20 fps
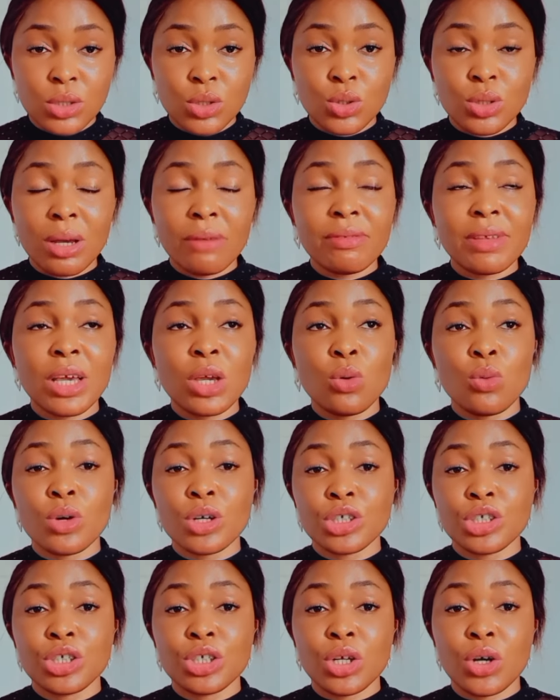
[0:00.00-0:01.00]
So after you
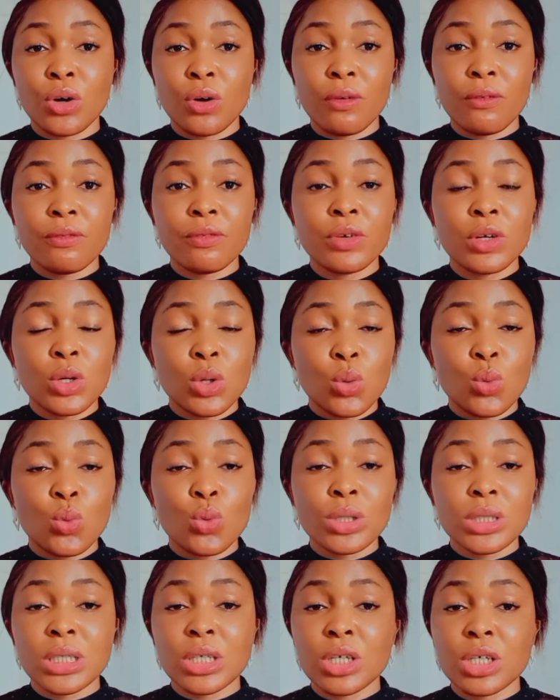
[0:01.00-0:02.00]
wash it off,
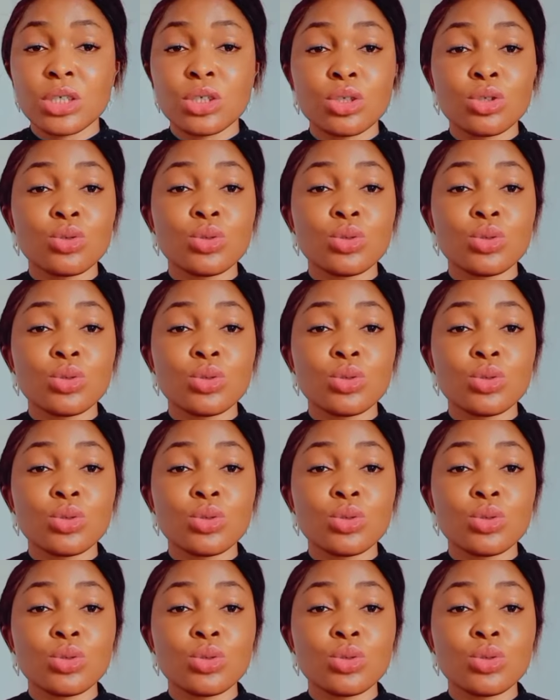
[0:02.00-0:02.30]
what you're going to